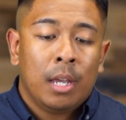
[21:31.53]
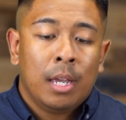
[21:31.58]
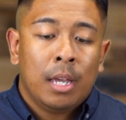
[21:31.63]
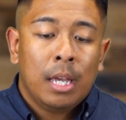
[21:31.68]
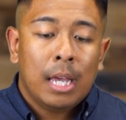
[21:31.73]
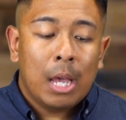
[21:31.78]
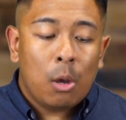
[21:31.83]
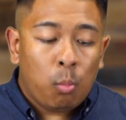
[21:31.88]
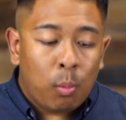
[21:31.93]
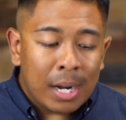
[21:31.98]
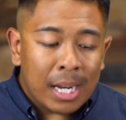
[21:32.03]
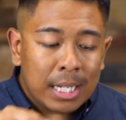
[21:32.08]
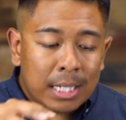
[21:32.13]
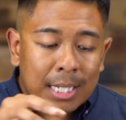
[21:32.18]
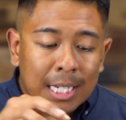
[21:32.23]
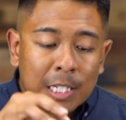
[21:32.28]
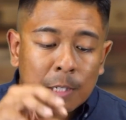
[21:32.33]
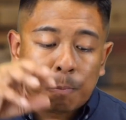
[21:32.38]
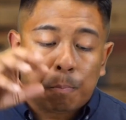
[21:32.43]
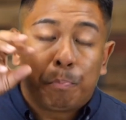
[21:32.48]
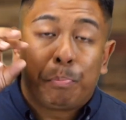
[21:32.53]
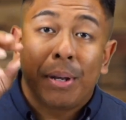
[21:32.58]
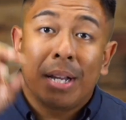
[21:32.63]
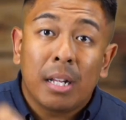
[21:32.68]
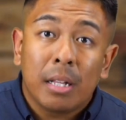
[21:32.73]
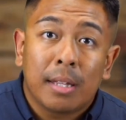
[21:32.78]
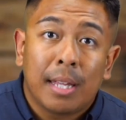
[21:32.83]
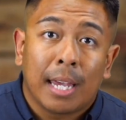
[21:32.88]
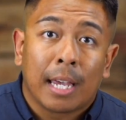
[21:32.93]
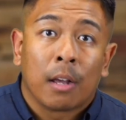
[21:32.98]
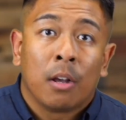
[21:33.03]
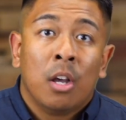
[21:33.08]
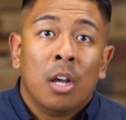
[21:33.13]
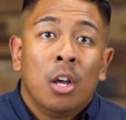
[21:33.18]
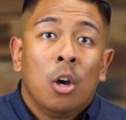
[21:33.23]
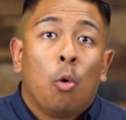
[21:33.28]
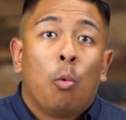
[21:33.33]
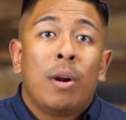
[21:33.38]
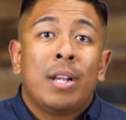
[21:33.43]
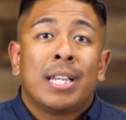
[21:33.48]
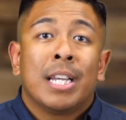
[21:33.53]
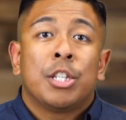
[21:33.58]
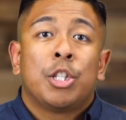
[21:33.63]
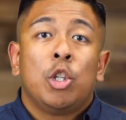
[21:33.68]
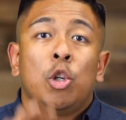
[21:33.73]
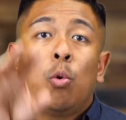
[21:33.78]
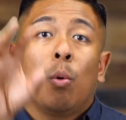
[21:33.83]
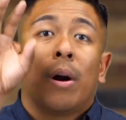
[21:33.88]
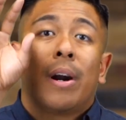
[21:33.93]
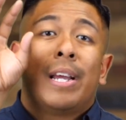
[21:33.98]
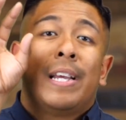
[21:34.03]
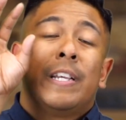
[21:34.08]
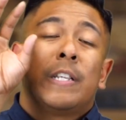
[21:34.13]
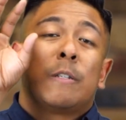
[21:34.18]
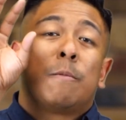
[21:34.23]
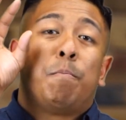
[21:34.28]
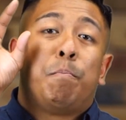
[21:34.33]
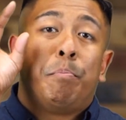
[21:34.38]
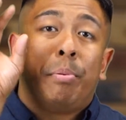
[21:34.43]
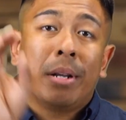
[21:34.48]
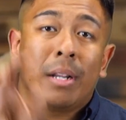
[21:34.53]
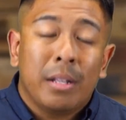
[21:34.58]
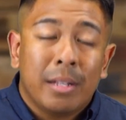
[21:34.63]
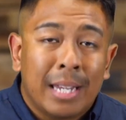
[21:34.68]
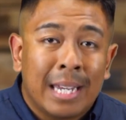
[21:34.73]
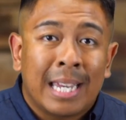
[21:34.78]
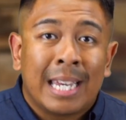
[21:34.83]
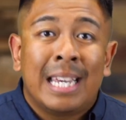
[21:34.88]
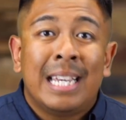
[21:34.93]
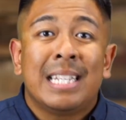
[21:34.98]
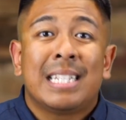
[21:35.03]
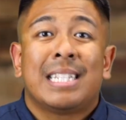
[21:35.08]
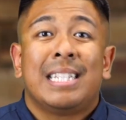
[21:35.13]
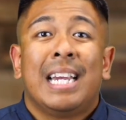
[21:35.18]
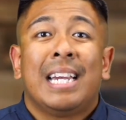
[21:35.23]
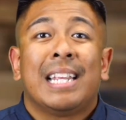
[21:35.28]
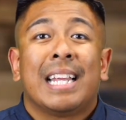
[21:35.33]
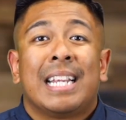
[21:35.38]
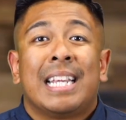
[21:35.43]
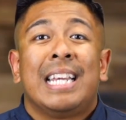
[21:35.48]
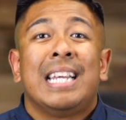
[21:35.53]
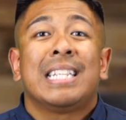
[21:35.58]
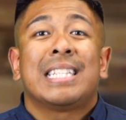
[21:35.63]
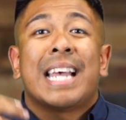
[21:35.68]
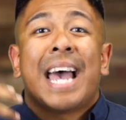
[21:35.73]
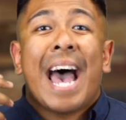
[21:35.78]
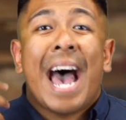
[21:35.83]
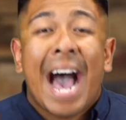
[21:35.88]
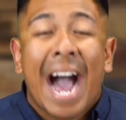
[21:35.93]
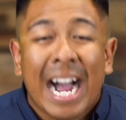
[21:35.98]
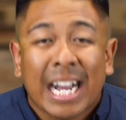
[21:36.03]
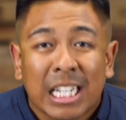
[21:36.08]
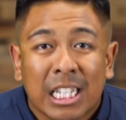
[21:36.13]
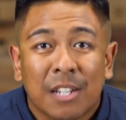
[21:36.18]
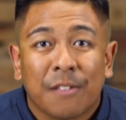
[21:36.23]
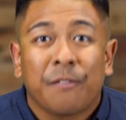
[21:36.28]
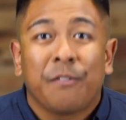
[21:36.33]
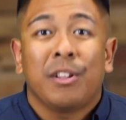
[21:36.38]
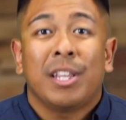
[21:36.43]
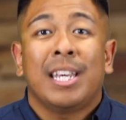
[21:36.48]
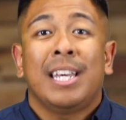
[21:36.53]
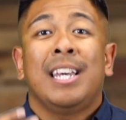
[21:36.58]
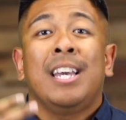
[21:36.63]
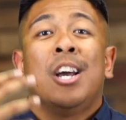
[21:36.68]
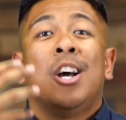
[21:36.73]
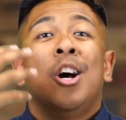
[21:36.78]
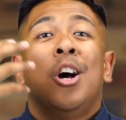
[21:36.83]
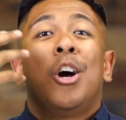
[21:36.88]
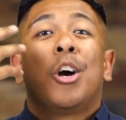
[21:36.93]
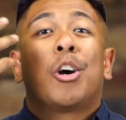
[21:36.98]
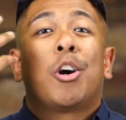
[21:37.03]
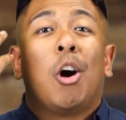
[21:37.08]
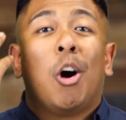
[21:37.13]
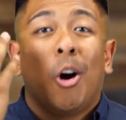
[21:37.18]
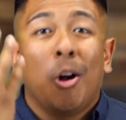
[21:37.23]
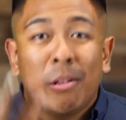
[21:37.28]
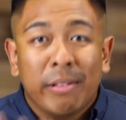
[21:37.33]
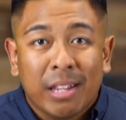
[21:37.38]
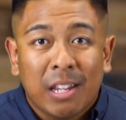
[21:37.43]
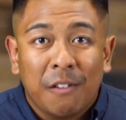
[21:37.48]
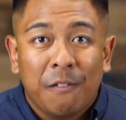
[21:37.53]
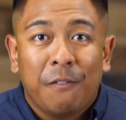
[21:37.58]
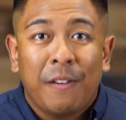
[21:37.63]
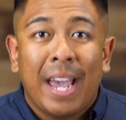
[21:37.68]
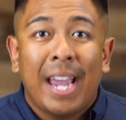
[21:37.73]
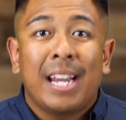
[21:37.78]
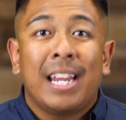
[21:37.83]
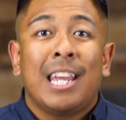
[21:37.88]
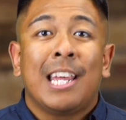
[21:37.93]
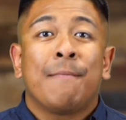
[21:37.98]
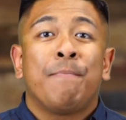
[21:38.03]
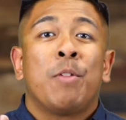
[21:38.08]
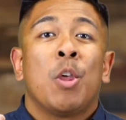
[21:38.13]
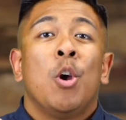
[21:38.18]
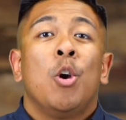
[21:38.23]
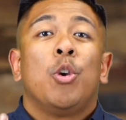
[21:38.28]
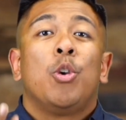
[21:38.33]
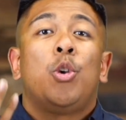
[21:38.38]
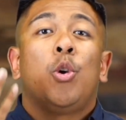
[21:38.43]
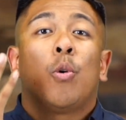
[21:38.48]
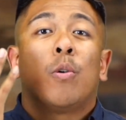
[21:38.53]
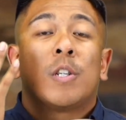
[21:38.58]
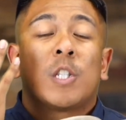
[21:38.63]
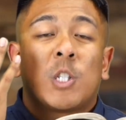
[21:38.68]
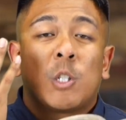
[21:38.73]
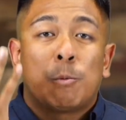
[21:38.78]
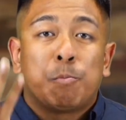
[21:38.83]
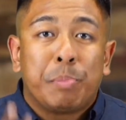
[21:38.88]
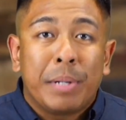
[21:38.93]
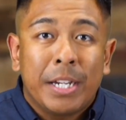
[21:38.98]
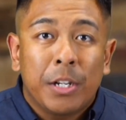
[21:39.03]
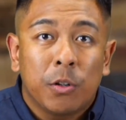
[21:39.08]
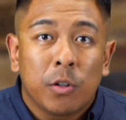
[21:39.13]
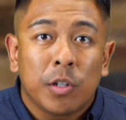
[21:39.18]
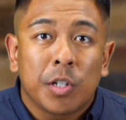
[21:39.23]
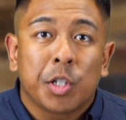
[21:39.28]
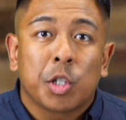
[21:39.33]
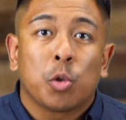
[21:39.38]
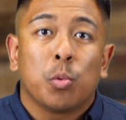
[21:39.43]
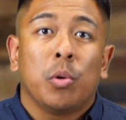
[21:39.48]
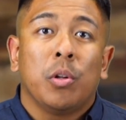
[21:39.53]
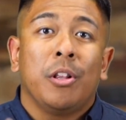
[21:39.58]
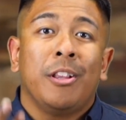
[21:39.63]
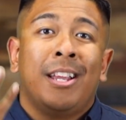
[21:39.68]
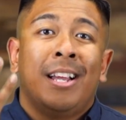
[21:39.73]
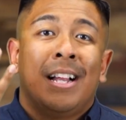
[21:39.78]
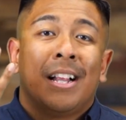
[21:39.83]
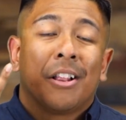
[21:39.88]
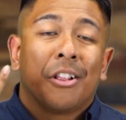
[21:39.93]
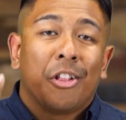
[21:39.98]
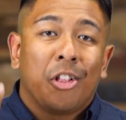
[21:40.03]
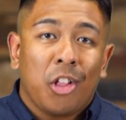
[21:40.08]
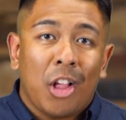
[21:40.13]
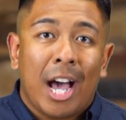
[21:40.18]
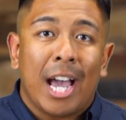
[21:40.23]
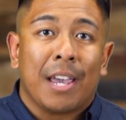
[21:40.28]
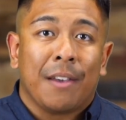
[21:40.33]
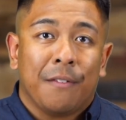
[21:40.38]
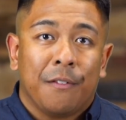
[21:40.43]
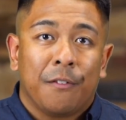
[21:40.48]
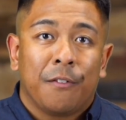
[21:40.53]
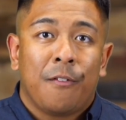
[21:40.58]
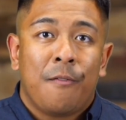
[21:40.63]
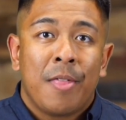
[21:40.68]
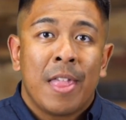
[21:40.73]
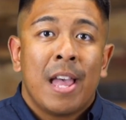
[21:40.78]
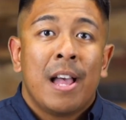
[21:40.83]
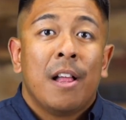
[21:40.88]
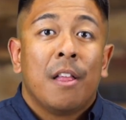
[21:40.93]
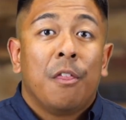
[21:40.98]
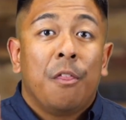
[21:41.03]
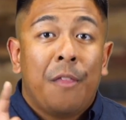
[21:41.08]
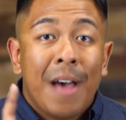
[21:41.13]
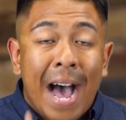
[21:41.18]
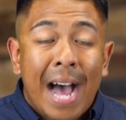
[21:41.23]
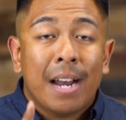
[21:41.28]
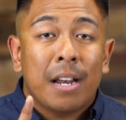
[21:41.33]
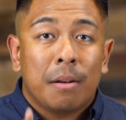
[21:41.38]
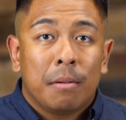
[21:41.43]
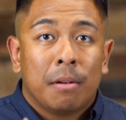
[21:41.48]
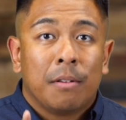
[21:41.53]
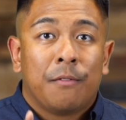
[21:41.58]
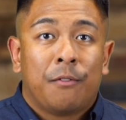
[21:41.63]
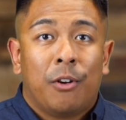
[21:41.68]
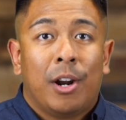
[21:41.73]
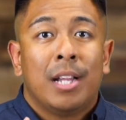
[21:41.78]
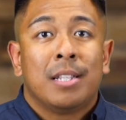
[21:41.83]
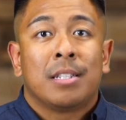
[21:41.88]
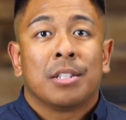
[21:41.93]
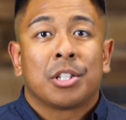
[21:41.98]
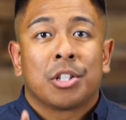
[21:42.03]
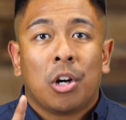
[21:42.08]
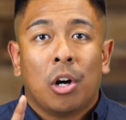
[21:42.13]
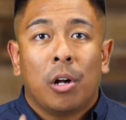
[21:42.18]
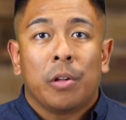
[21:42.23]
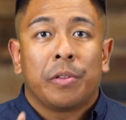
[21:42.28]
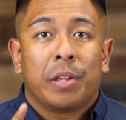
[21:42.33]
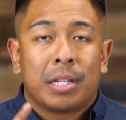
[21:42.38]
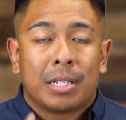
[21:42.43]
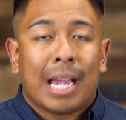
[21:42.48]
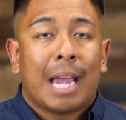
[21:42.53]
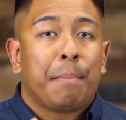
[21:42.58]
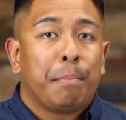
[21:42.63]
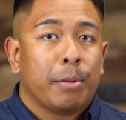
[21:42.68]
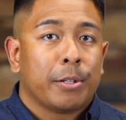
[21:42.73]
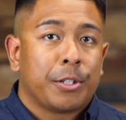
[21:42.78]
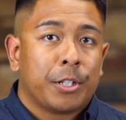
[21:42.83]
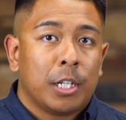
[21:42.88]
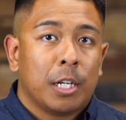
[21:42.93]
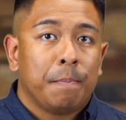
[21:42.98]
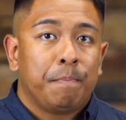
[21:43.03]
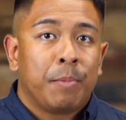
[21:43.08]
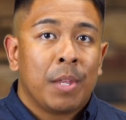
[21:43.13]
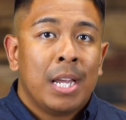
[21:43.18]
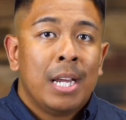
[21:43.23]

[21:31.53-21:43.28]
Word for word: And when he says building, when he says you are his building, he's saying that he's actively cultivating your spiritual life. That, friends, is called discipleship.